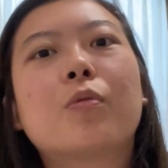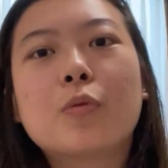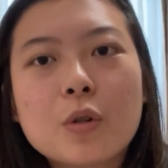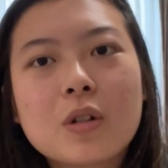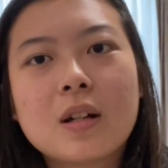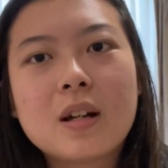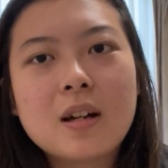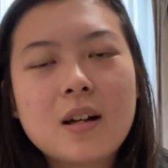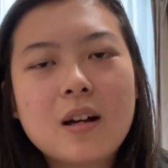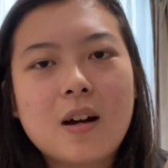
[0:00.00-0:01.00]
root
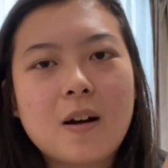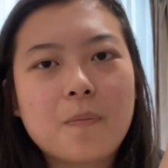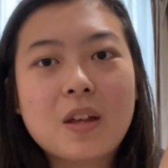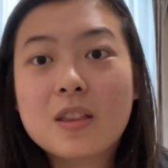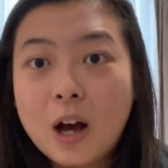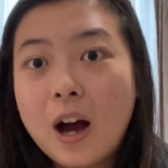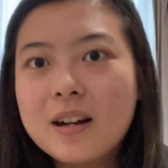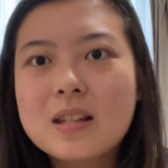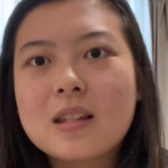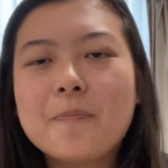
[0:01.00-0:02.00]
thoughts.